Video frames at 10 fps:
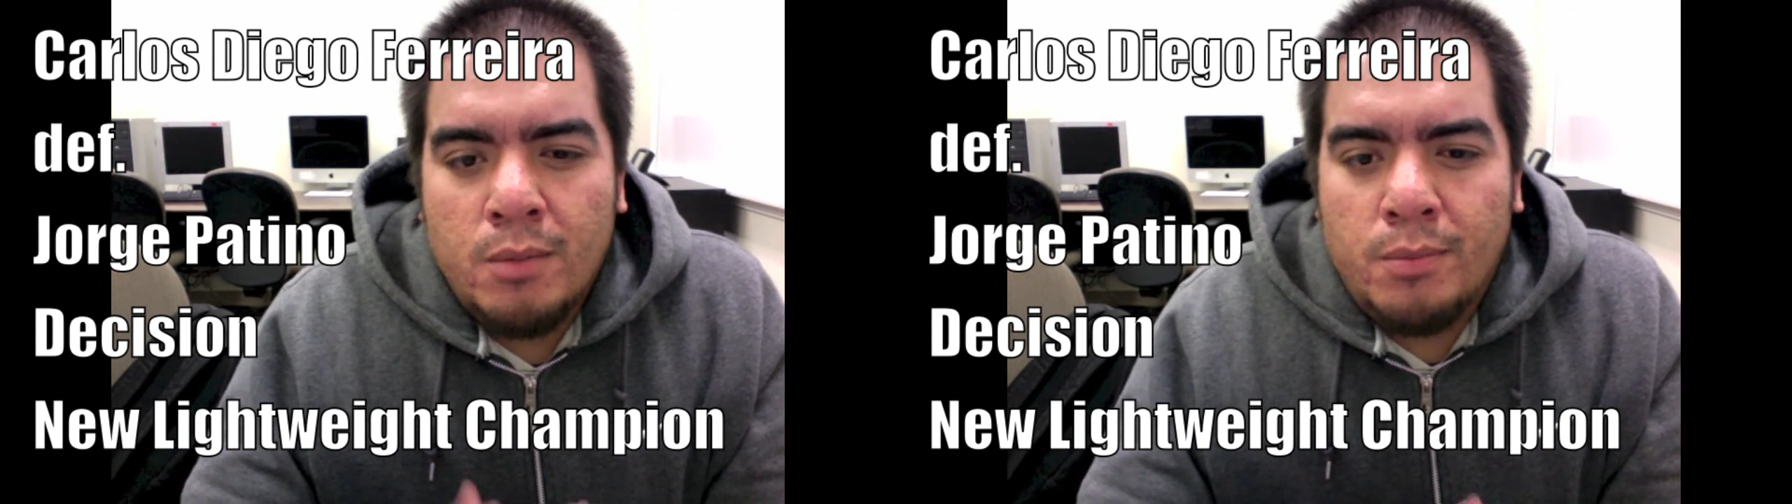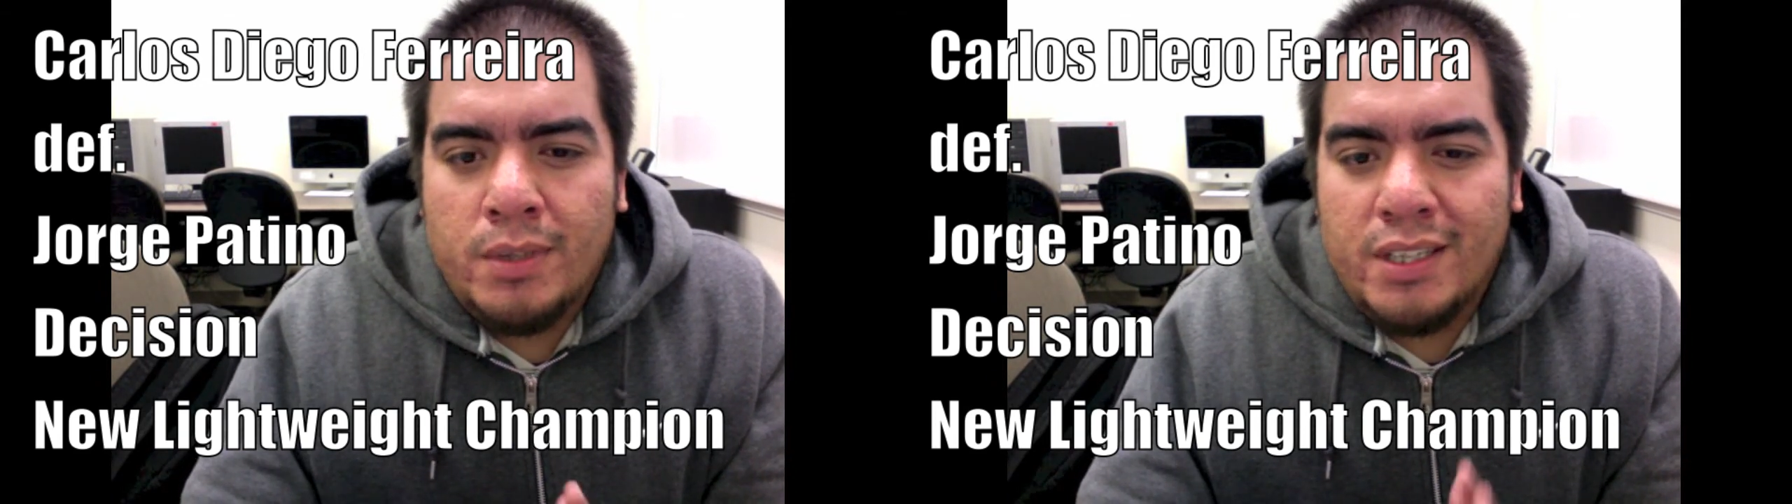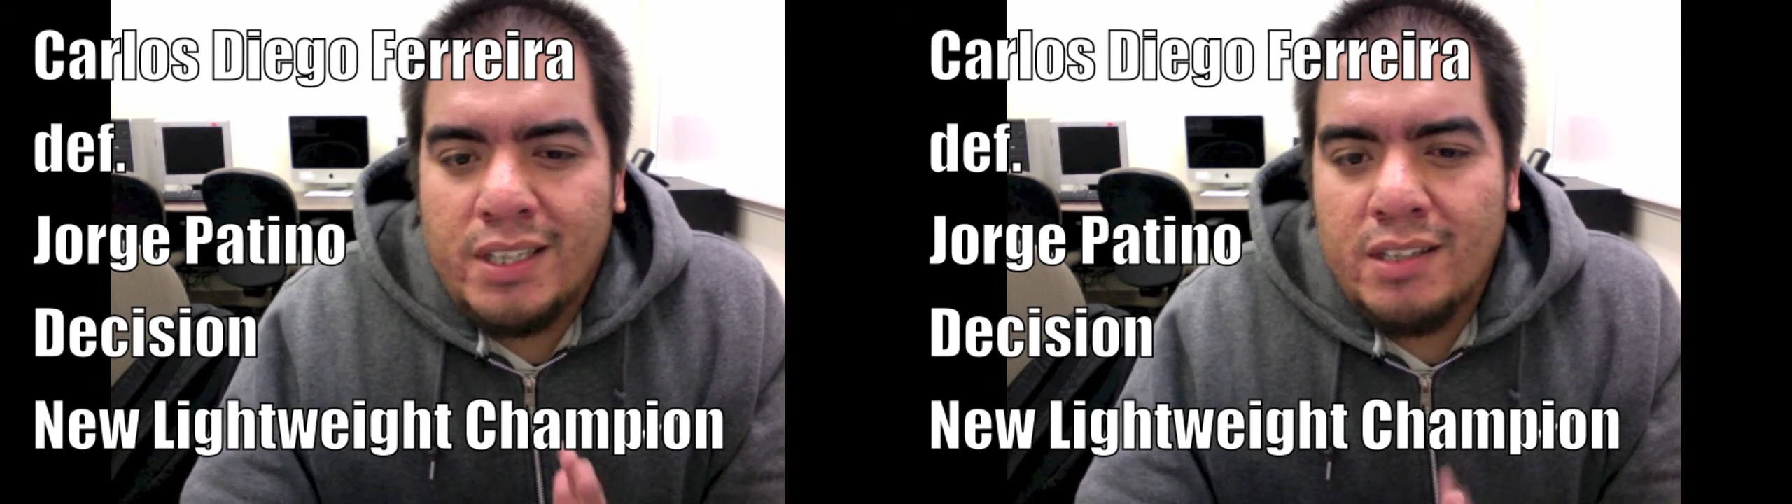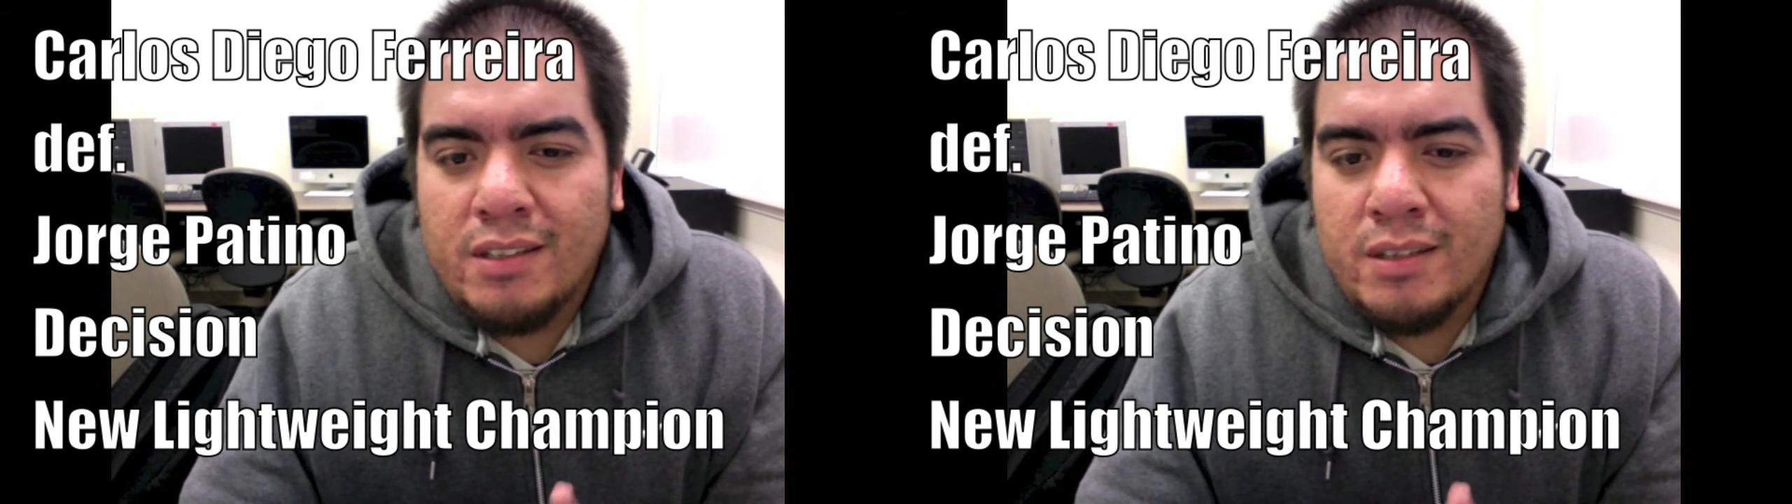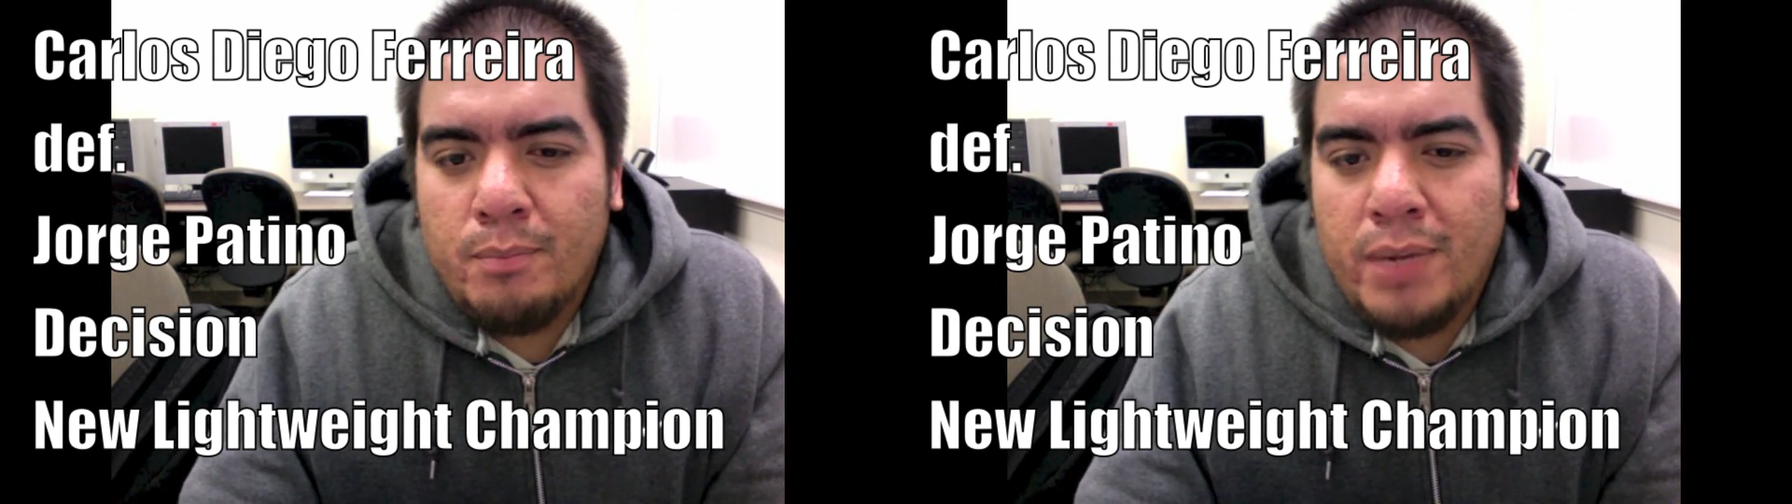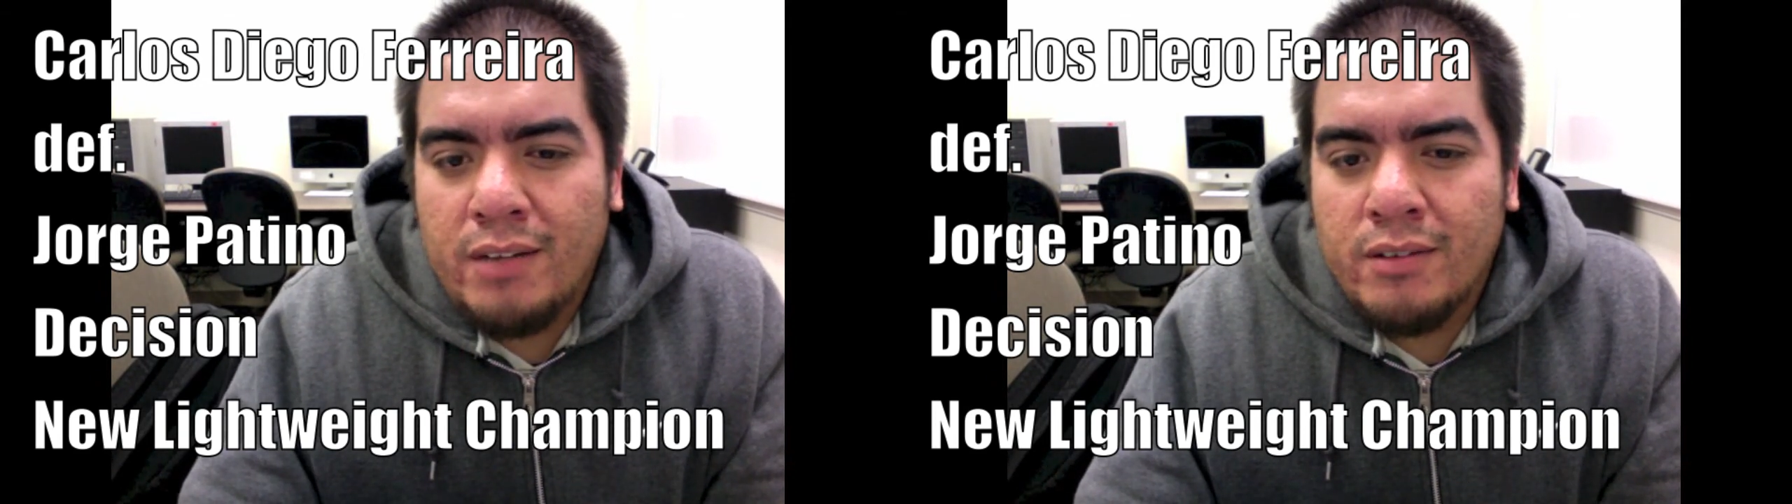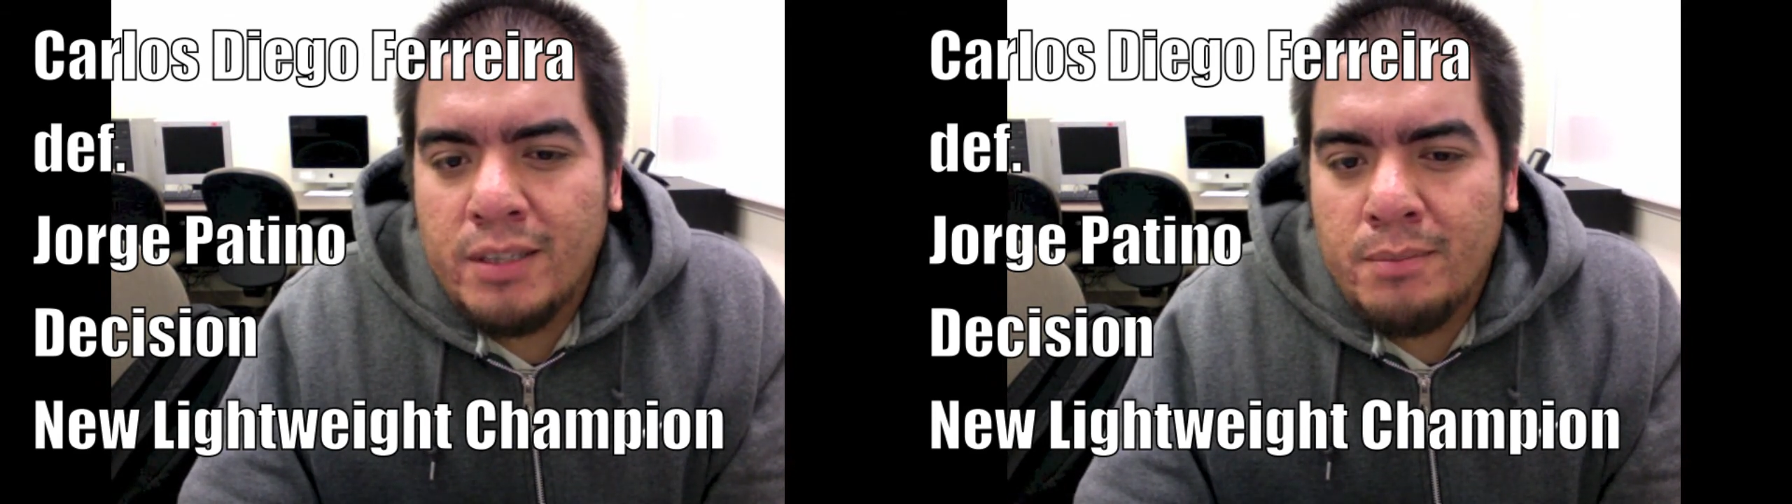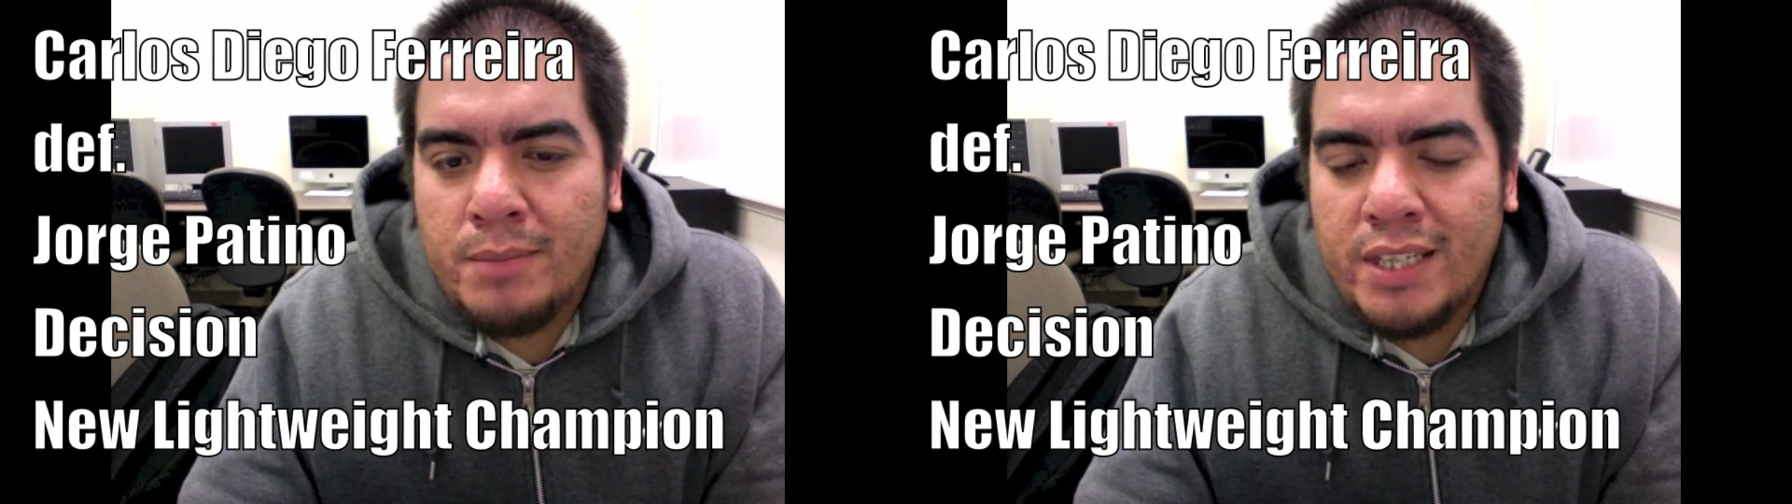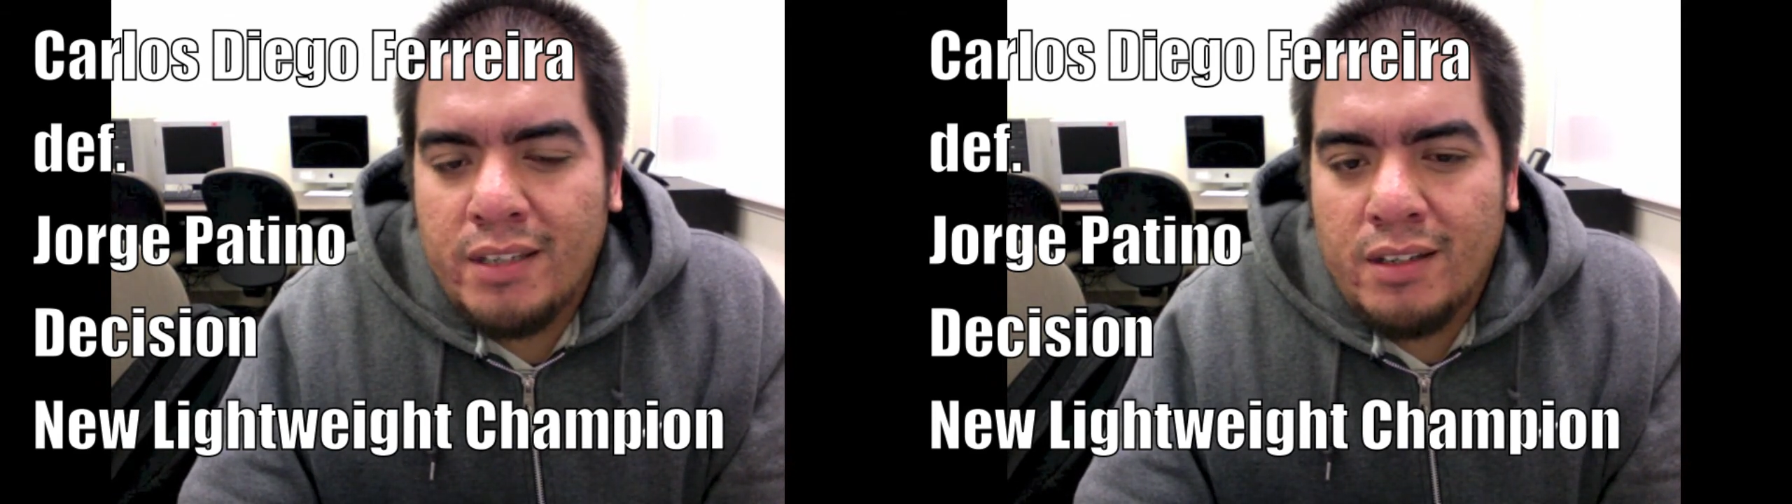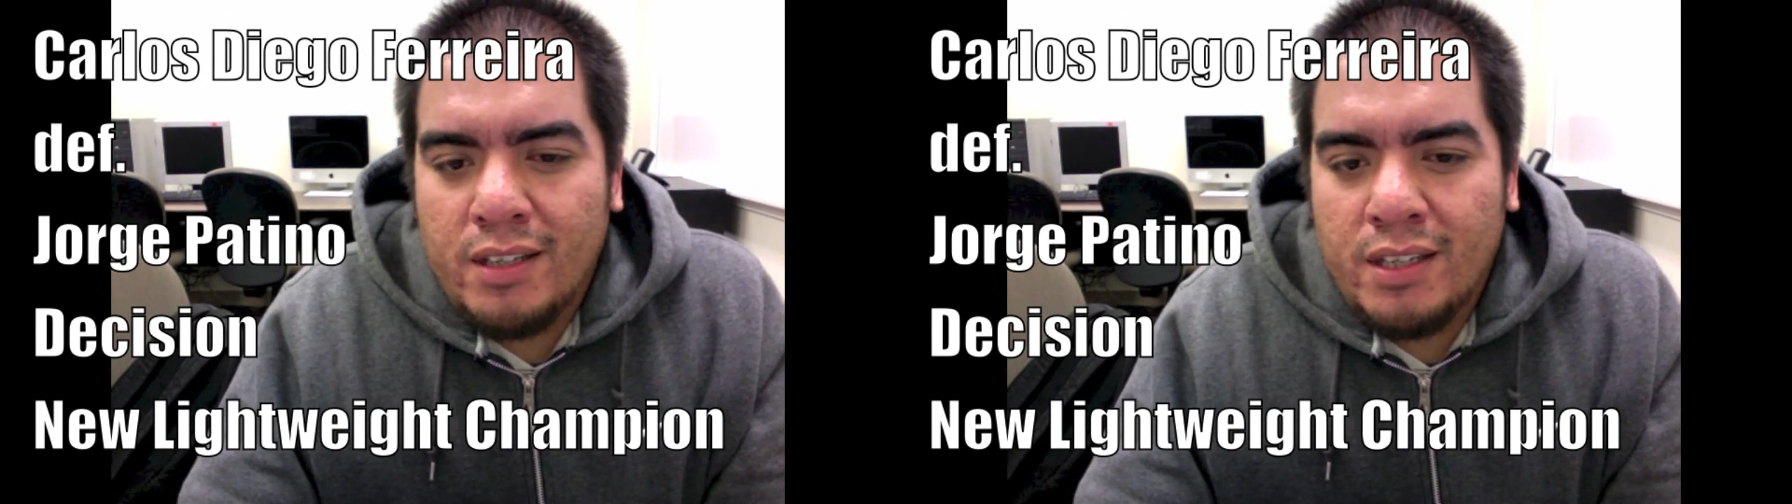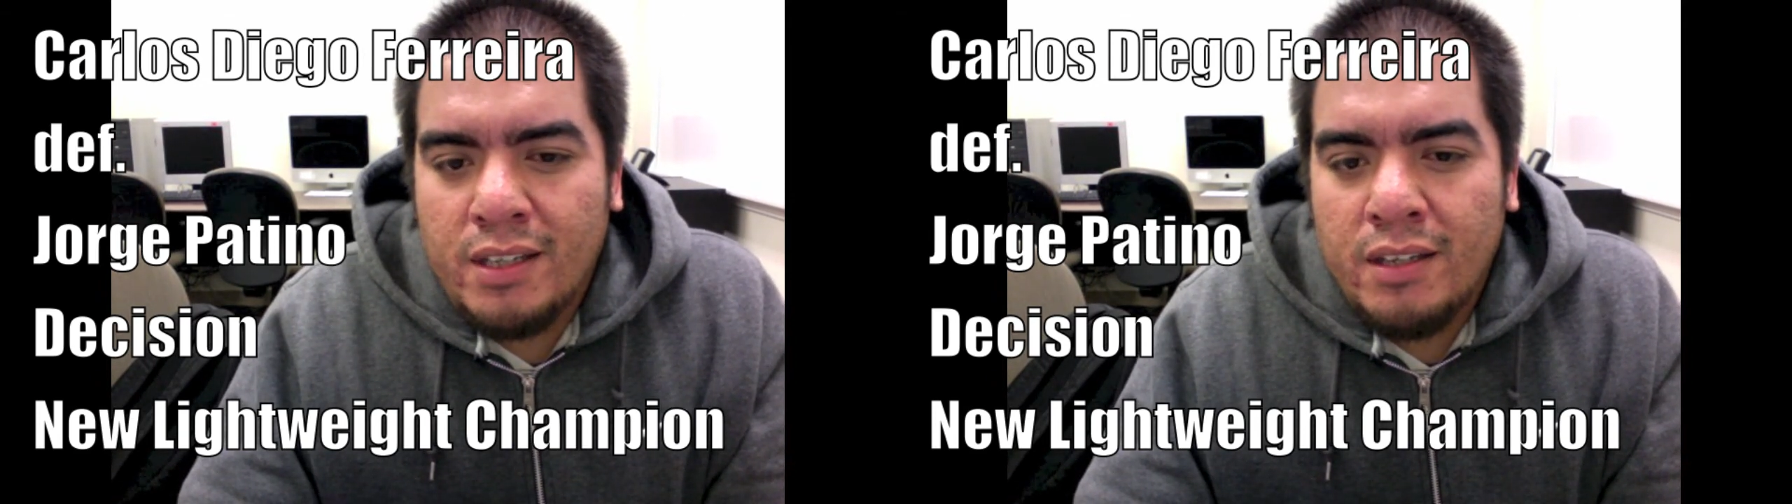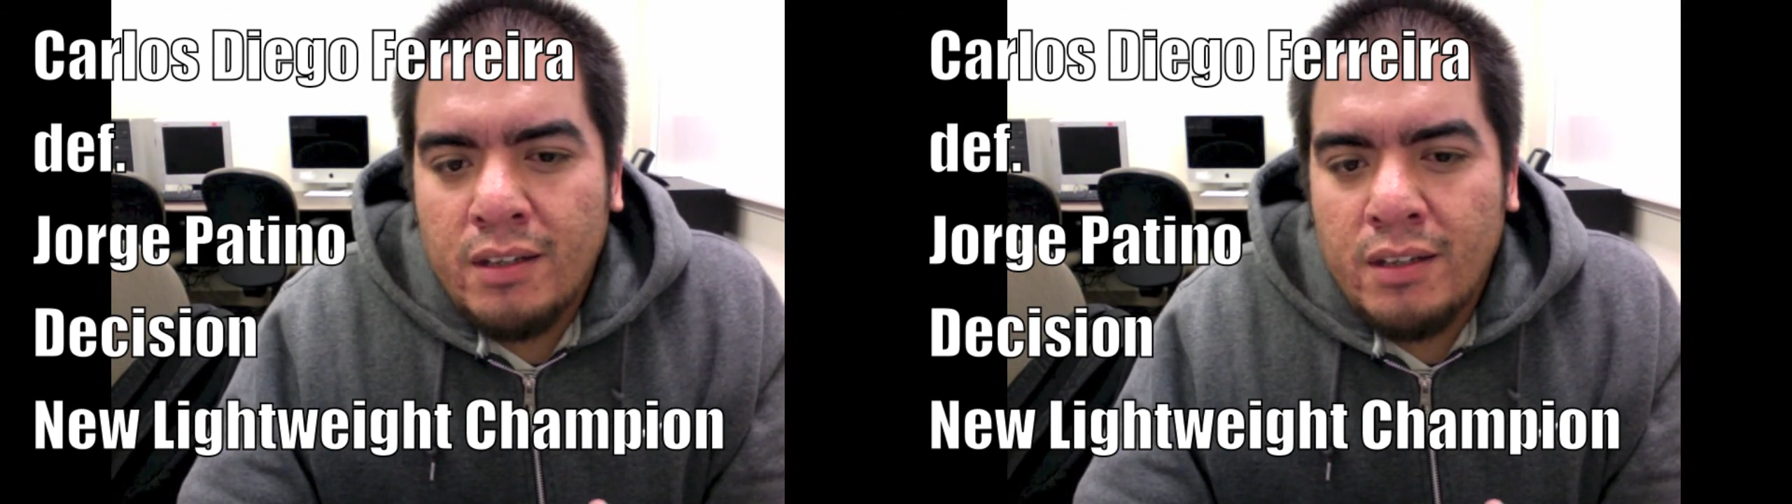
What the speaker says: but he doesn't pounce immediately,